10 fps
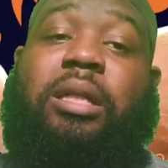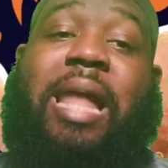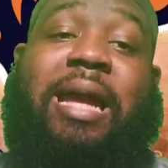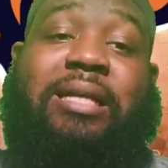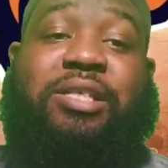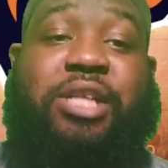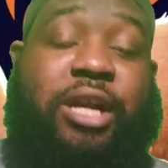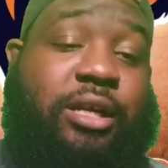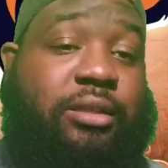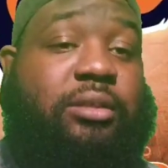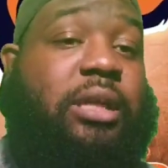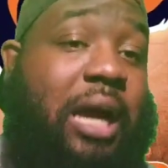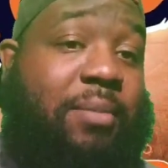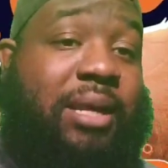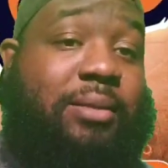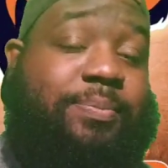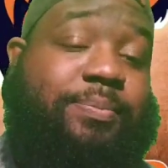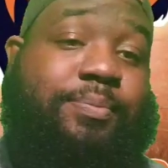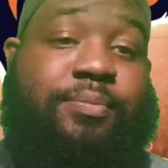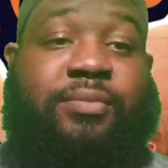Like, share, comment.
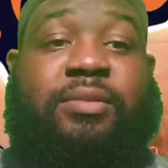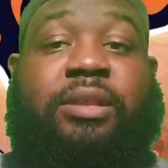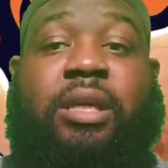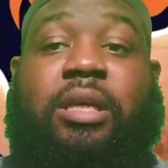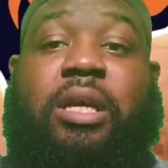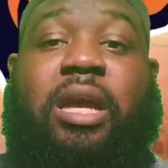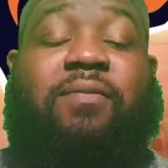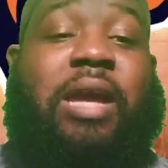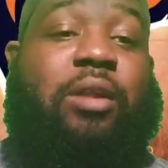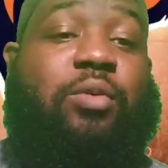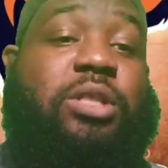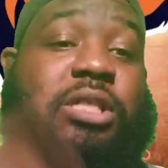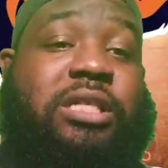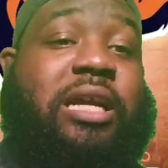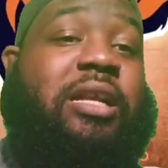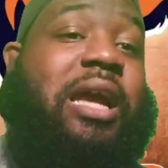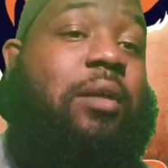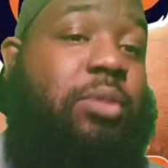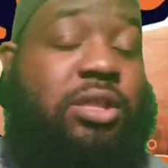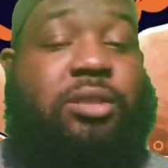If y'all new to the channel,
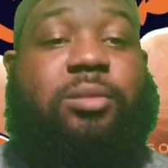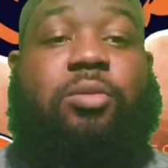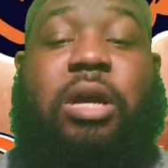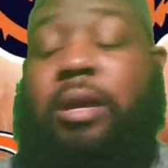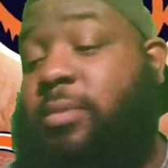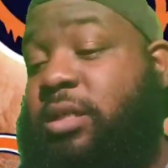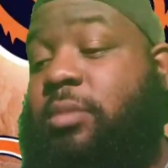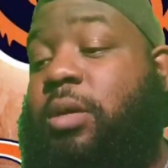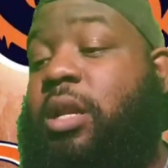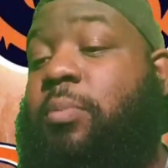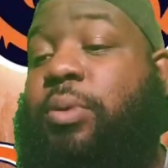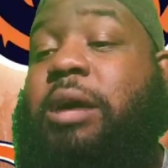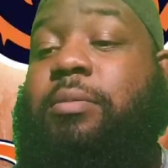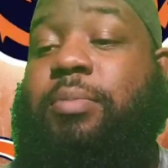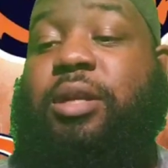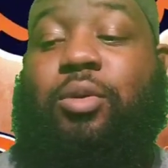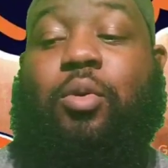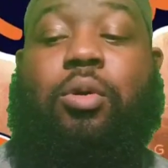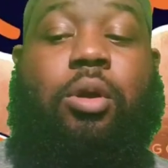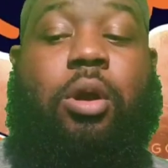y'all please subscribe, because I'm going to probably be
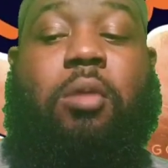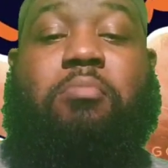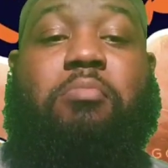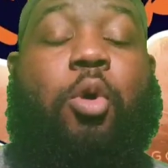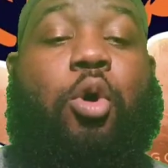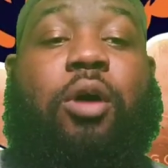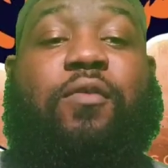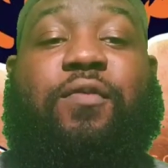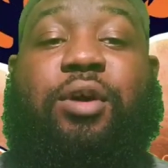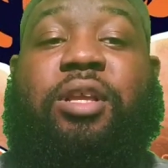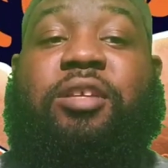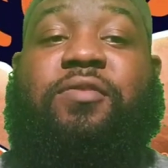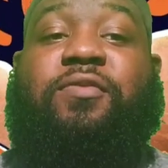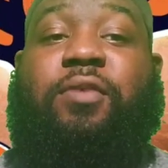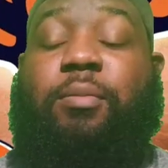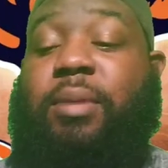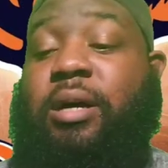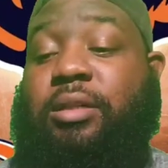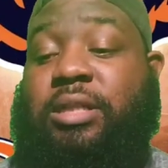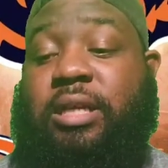doing more for this
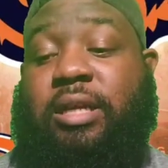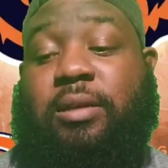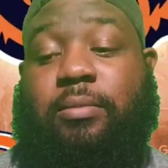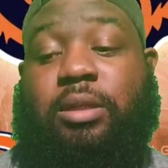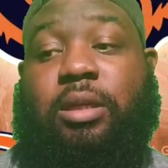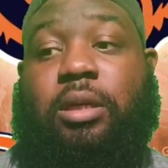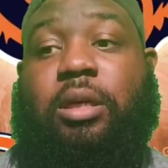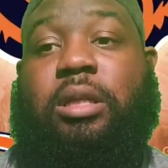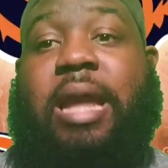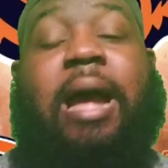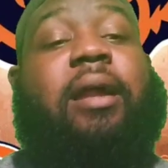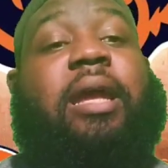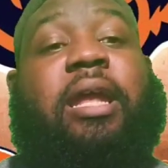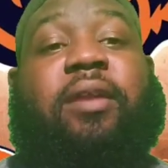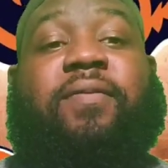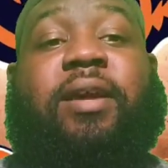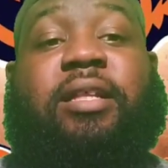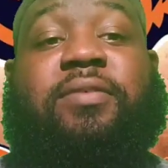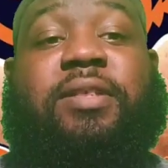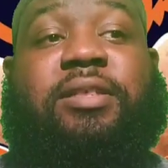football team. Now
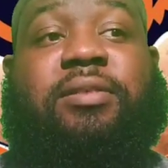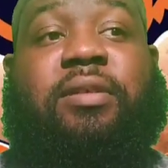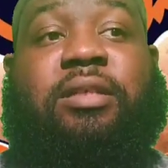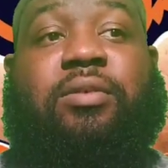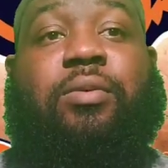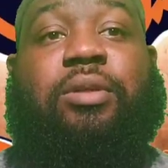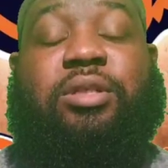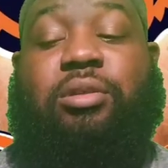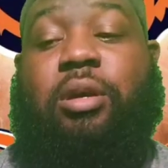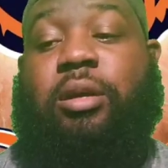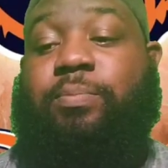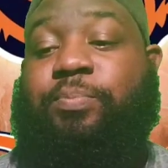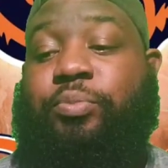NFL is going to start.